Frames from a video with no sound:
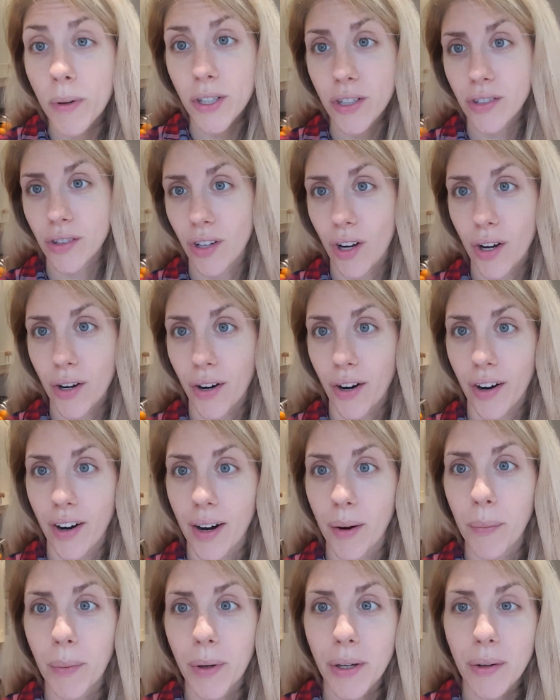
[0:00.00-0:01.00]
much longer,
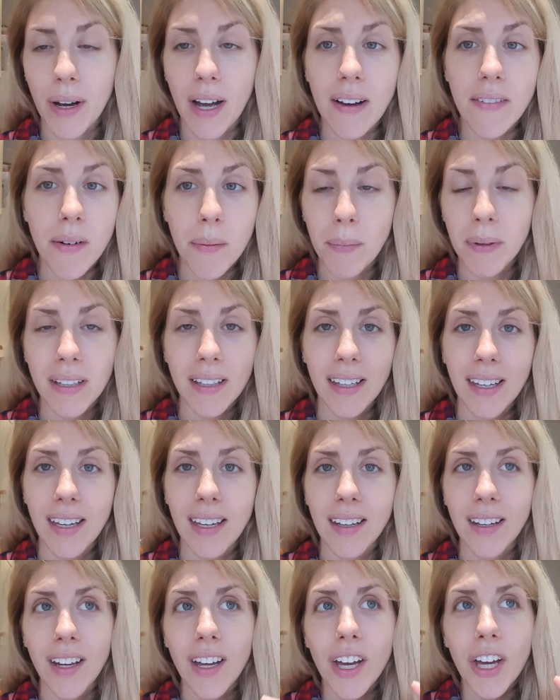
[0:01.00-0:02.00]
and when you have
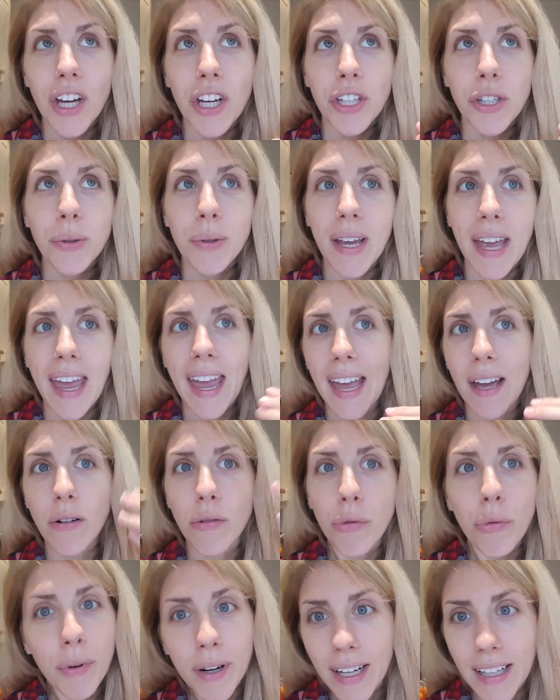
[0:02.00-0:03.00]
Emmeline, you
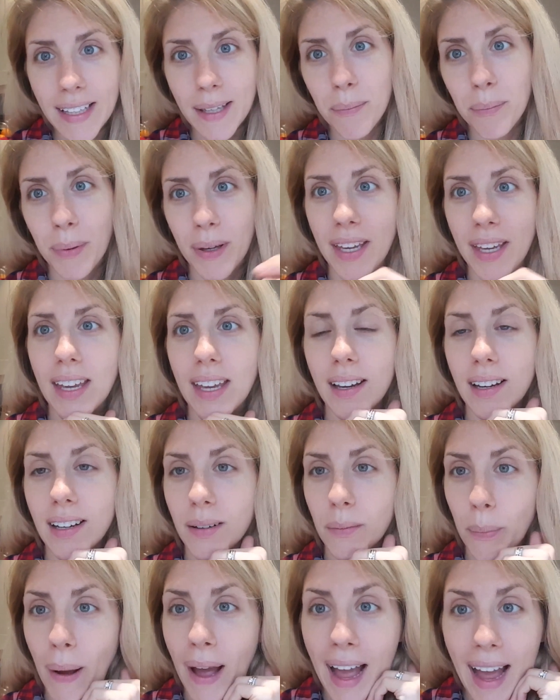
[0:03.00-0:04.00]
can't really be
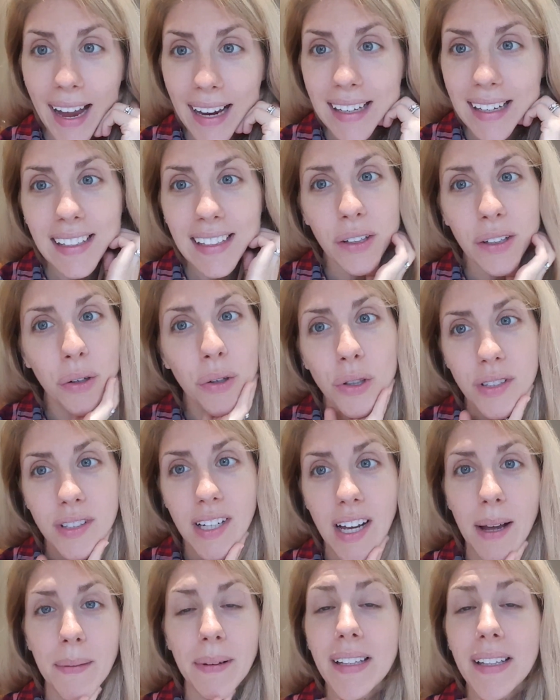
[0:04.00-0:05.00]
packing the whole
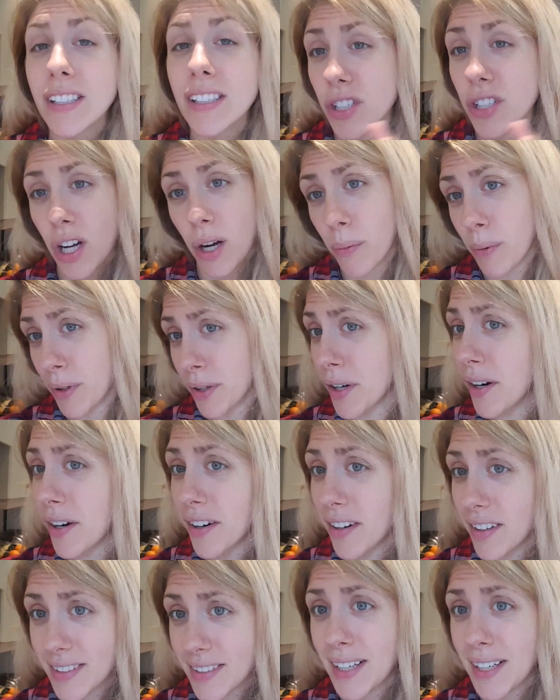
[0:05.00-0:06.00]
time, at least not with her,
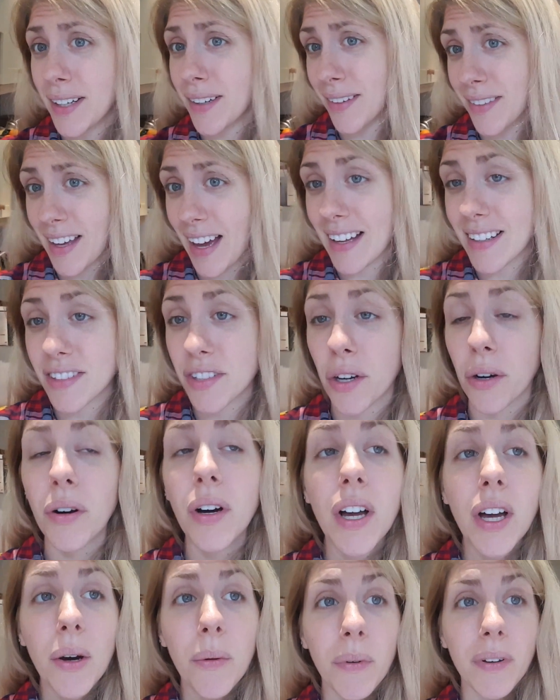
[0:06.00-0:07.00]
I'll tell you that. So
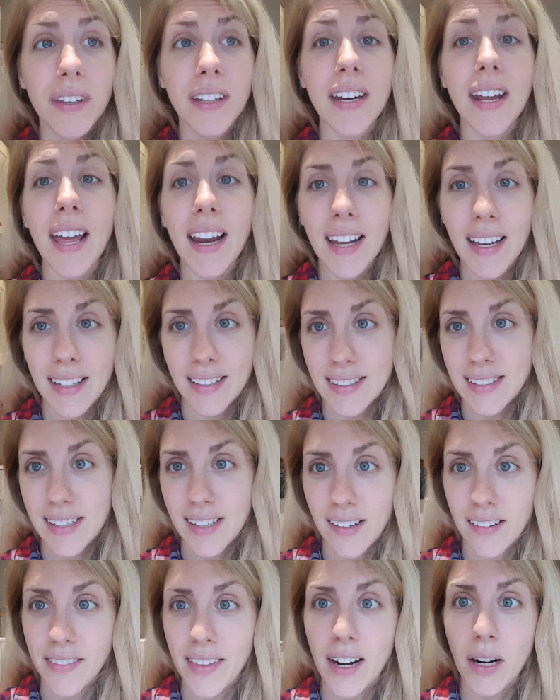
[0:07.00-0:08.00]
when the nanny gets
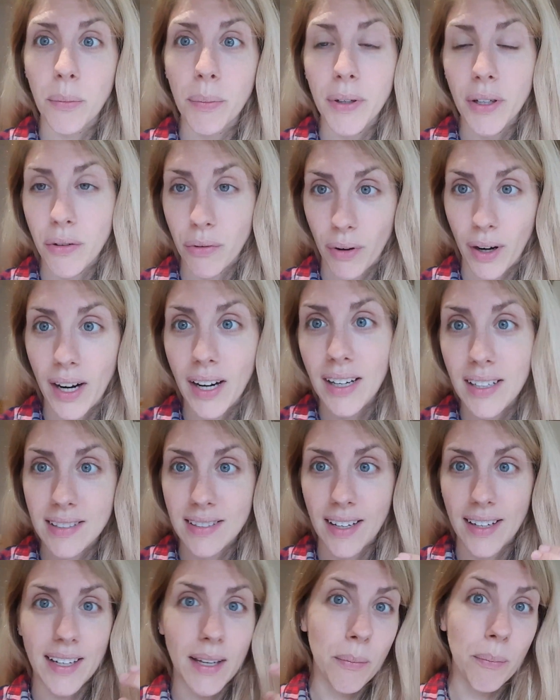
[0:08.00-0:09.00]
here, that'll be great because
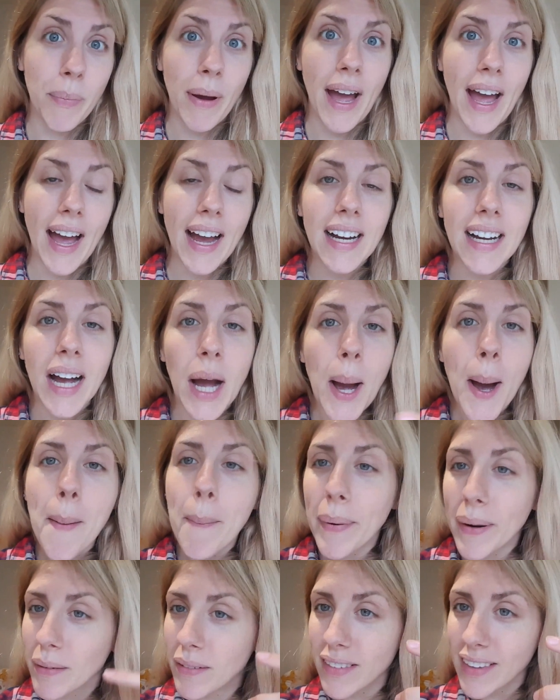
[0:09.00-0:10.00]
I can pack,
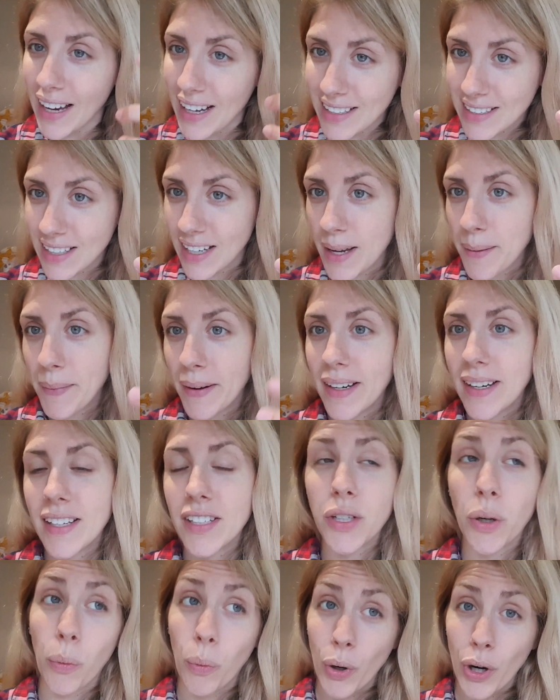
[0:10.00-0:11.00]
but that time I need
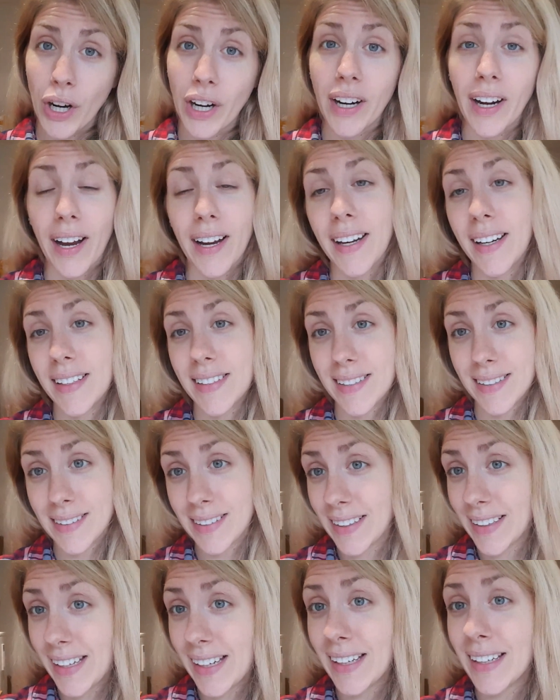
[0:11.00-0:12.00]
to work, I need to
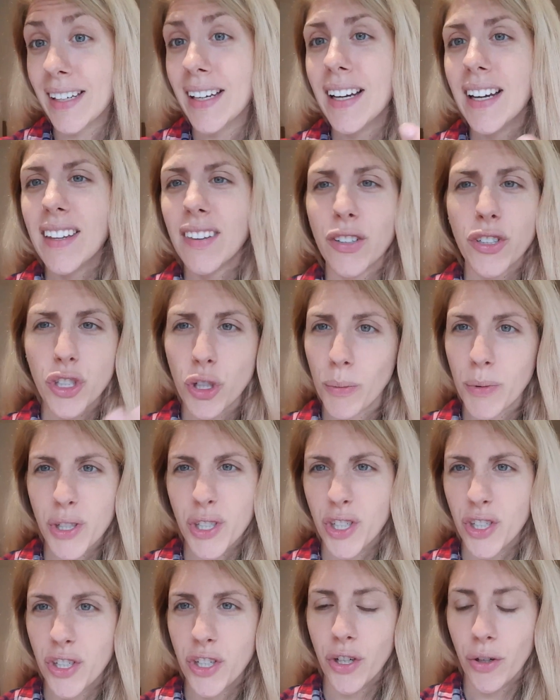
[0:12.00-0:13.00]
clean, there's so much
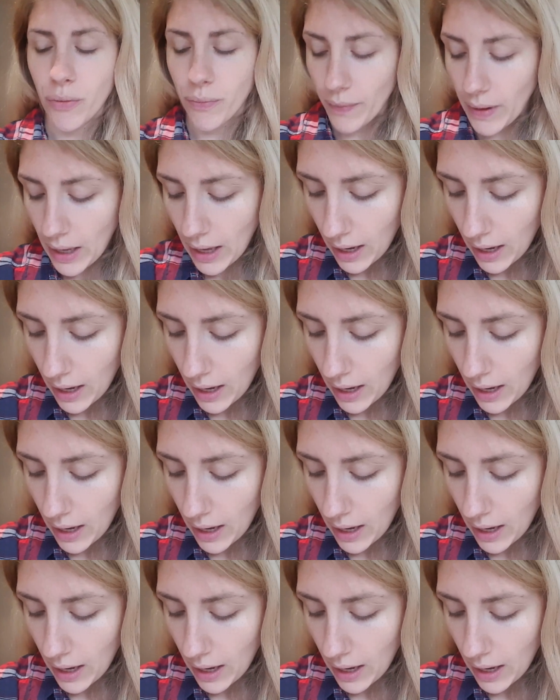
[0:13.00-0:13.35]
to do.